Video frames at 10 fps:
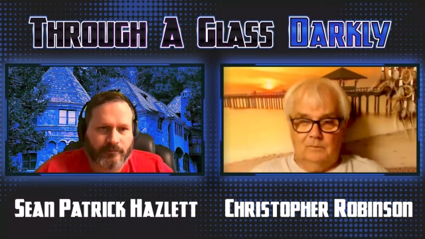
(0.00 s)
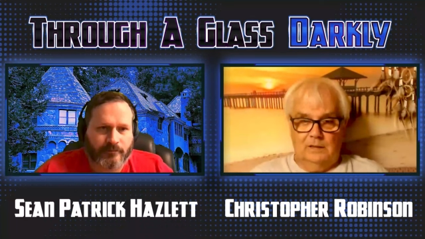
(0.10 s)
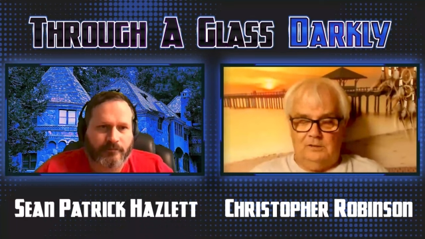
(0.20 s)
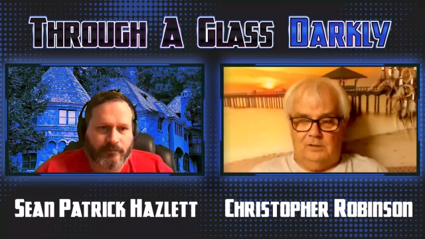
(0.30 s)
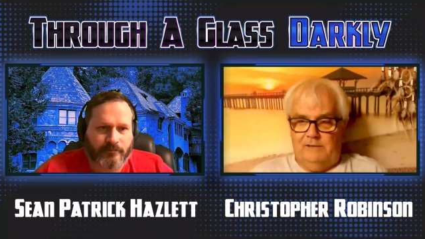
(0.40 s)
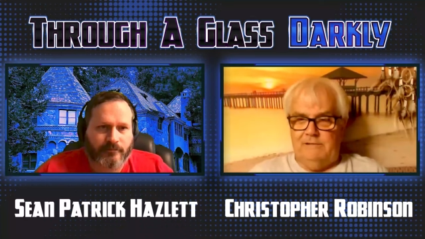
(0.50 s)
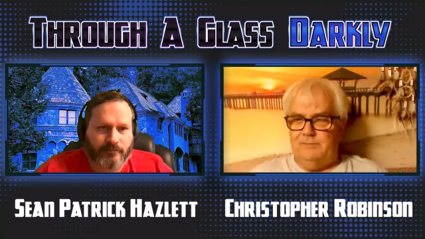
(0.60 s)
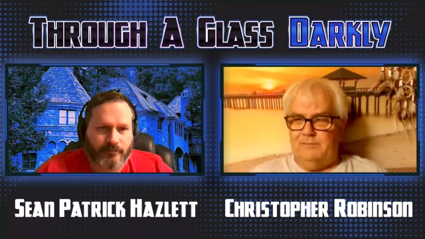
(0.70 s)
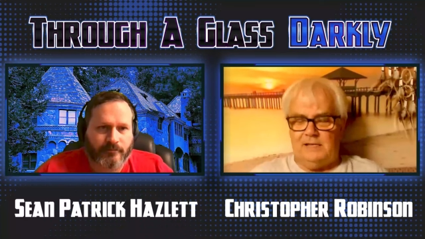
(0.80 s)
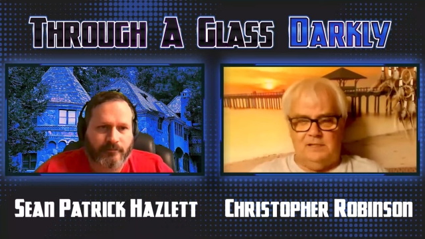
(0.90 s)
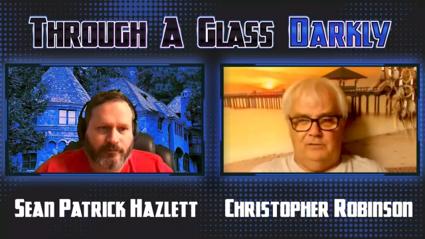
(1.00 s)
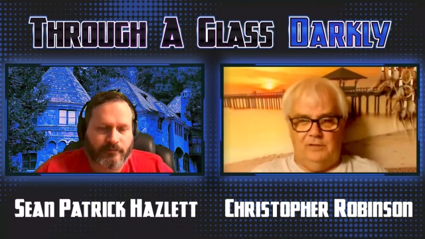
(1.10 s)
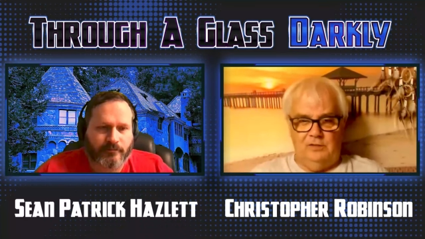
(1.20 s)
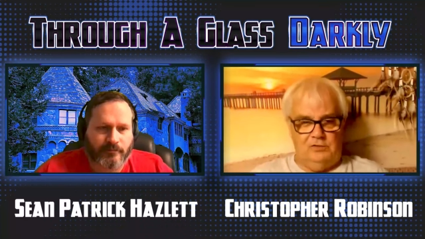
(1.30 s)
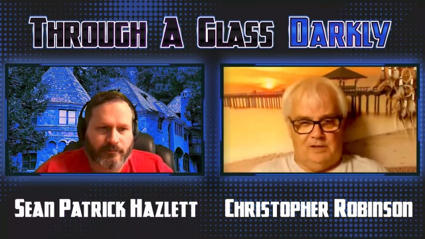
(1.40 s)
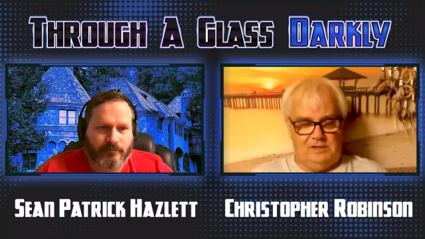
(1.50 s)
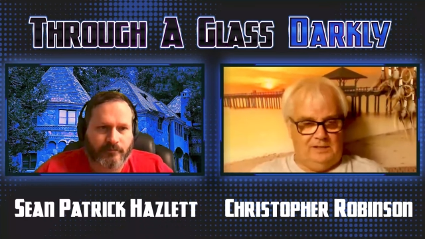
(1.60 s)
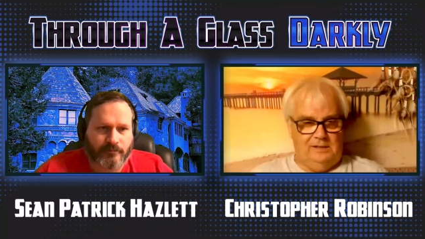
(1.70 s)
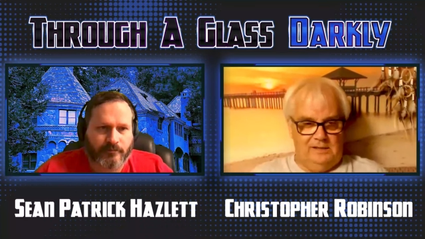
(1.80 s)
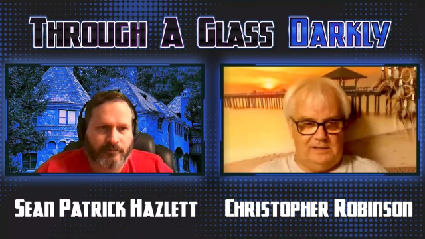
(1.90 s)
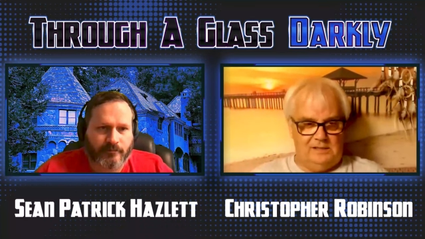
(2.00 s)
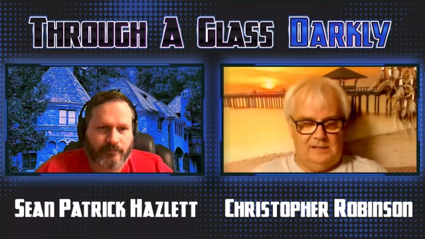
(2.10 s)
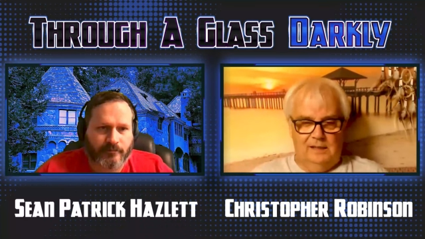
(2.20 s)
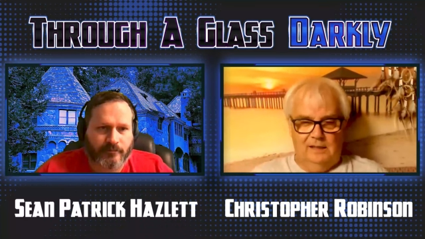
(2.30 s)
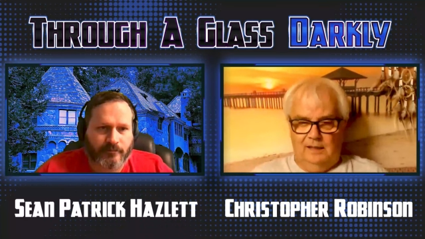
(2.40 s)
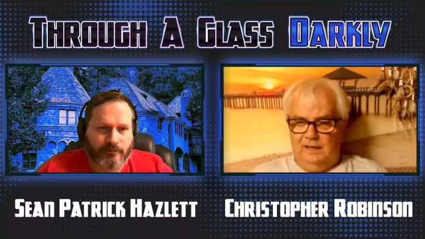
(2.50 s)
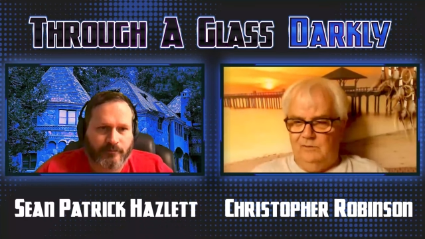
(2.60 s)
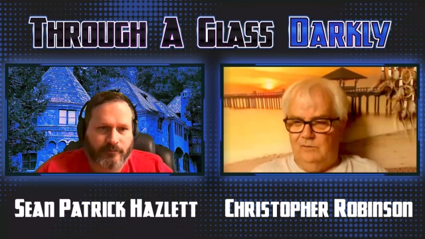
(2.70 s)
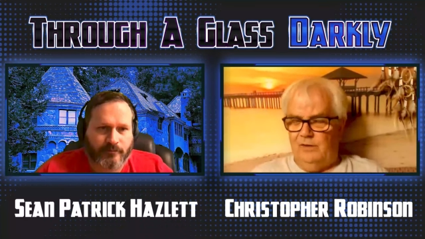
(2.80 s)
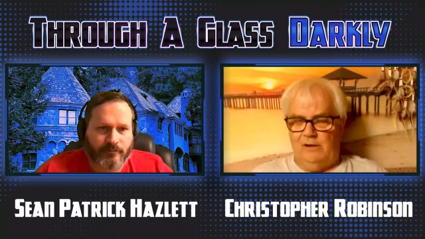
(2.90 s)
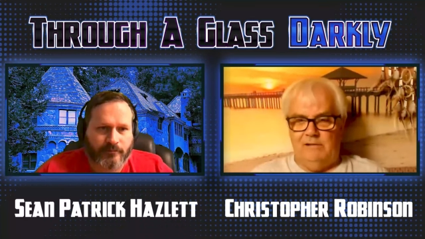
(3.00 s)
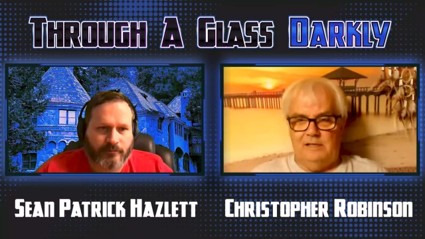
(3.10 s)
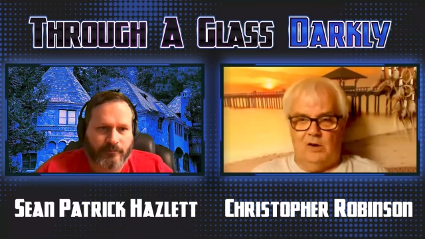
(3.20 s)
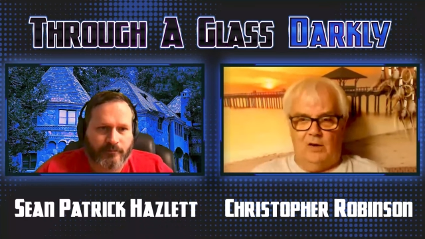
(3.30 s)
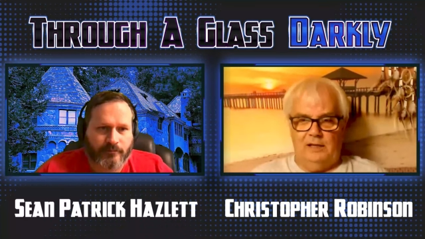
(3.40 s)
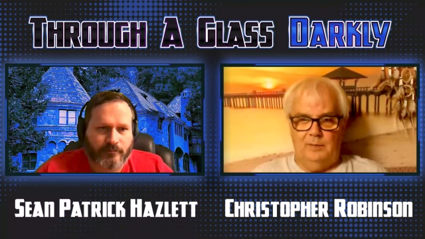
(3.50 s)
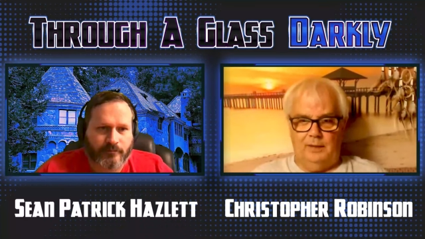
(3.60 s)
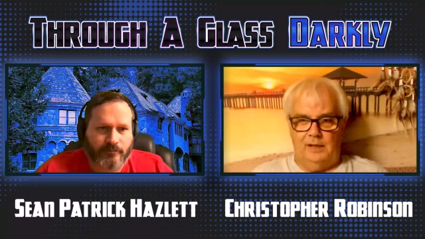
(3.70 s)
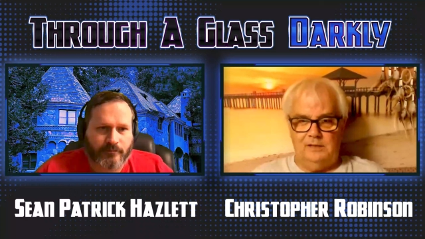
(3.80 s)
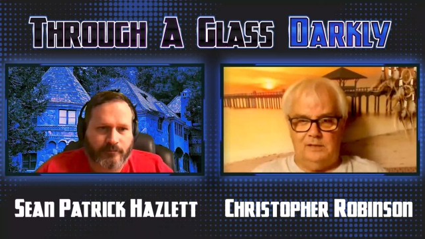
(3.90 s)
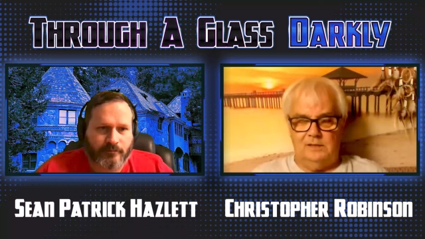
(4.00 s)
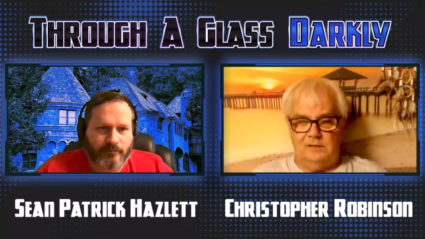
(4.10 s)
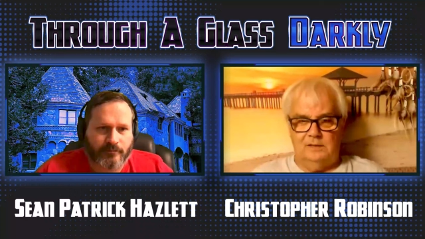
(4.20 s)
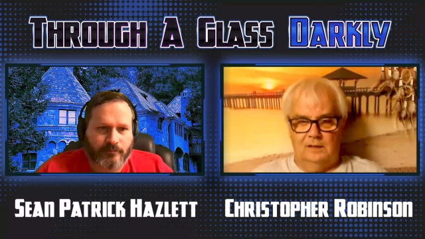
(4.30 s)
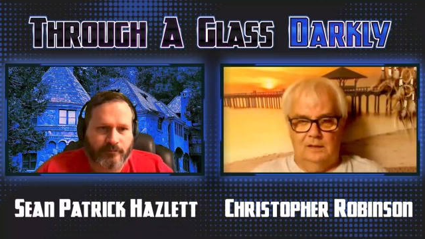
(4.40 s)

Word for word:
Speaker 1: So there is massive interest in this in very tiny places.